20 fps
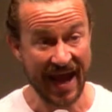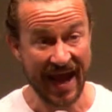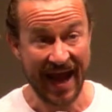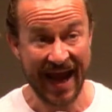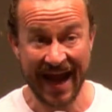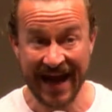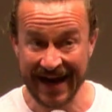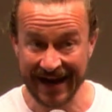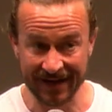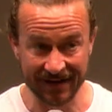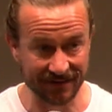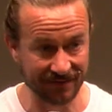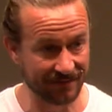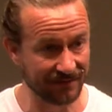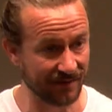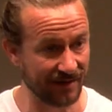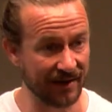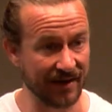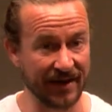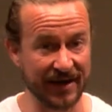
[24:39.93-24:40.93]
And
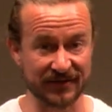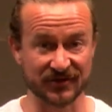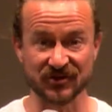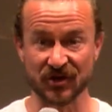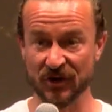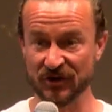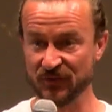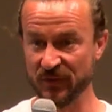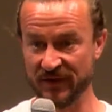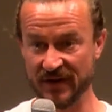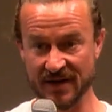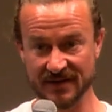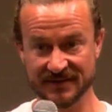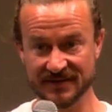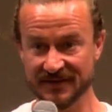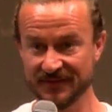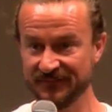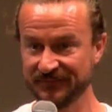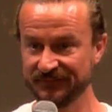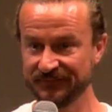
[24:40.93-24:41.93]
it starts with us.
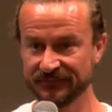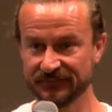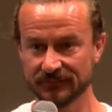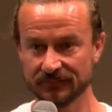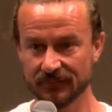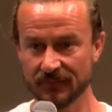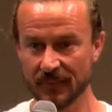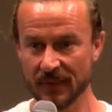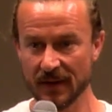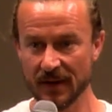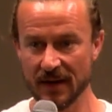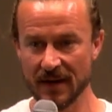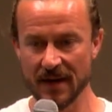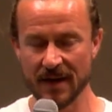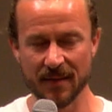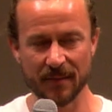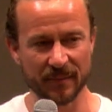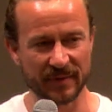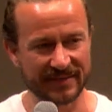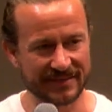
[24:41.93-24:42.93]

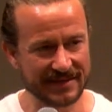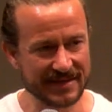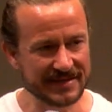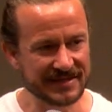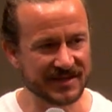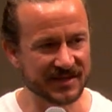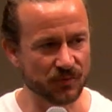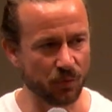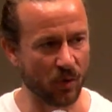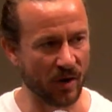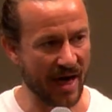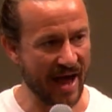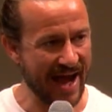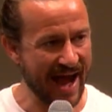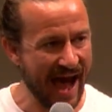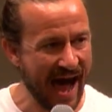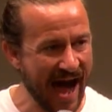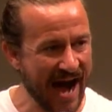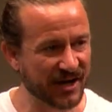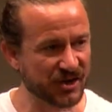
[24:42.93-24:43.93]
But this is what I
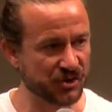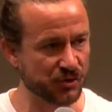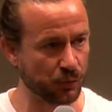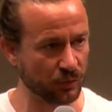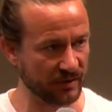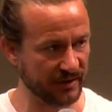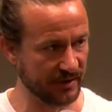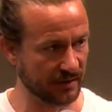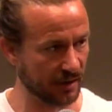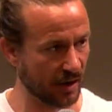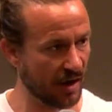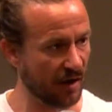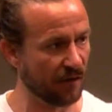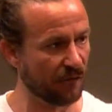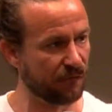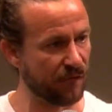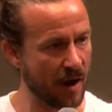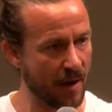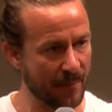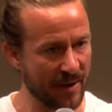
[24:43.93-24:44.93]
actually love
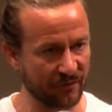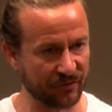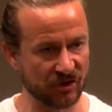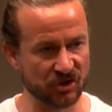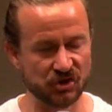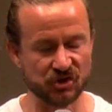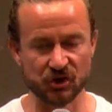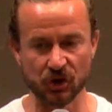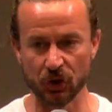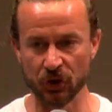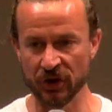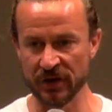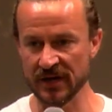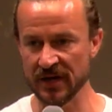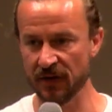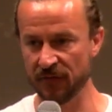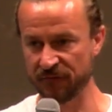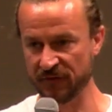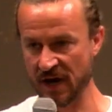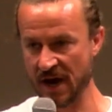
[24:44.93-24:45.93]
about the journey
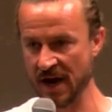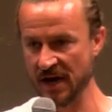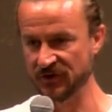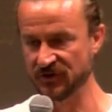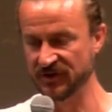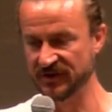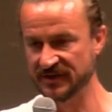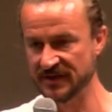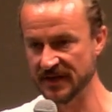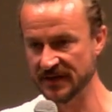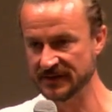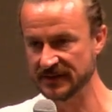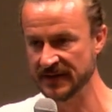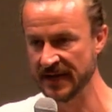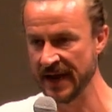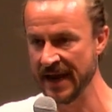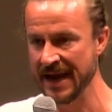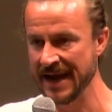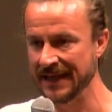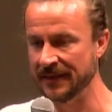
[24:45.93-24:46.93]
of consciousness.
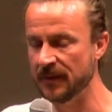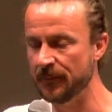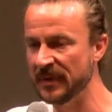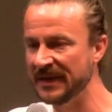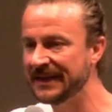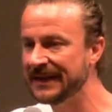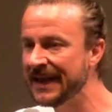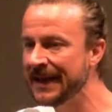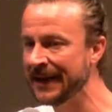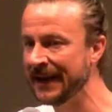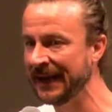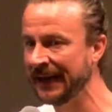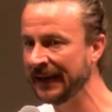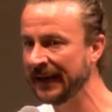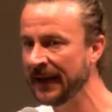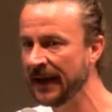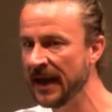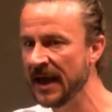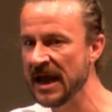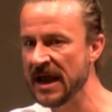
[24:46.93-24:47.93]
In the beginning,
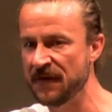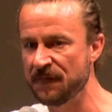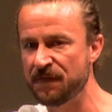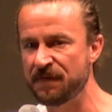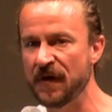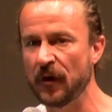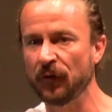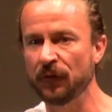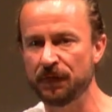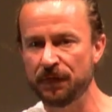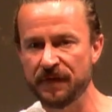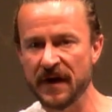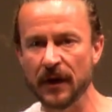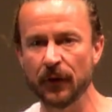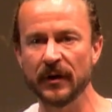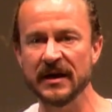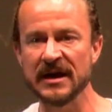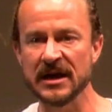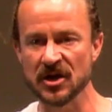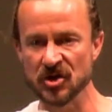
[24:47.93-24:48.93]
it felt
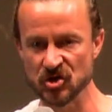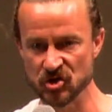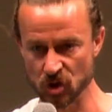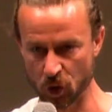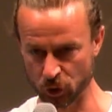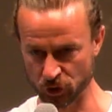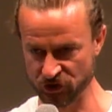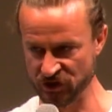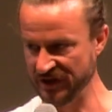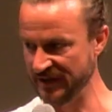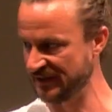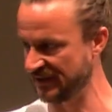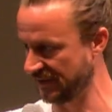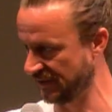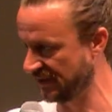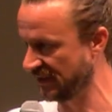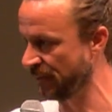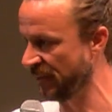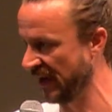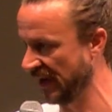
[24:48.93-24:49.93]
very indulgent
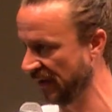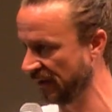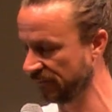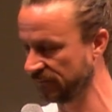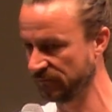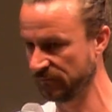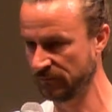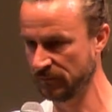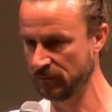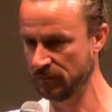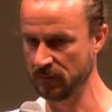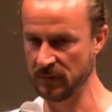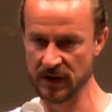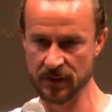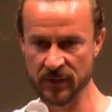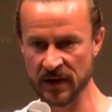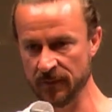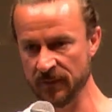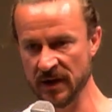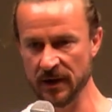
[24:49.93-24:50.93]
to me. Me,
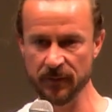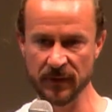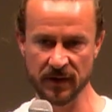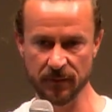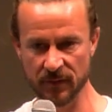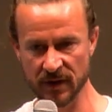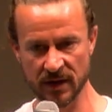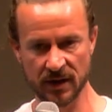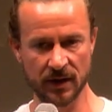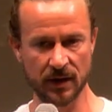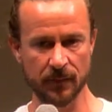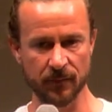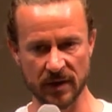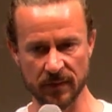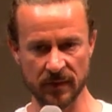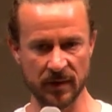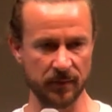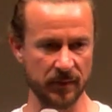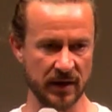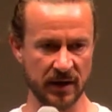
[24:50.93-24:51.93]

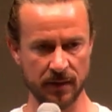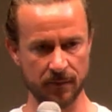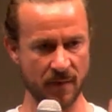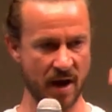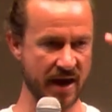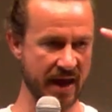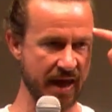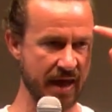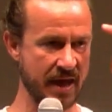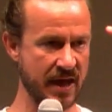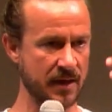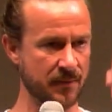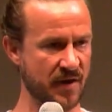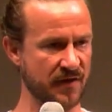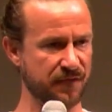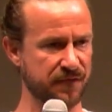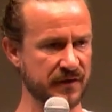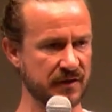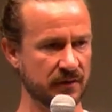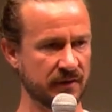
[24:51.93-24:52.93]
my head, my
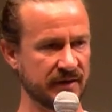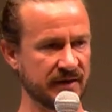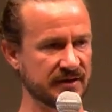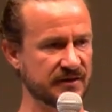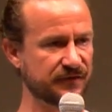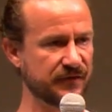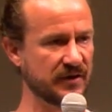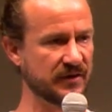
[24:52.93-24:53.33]
feelings.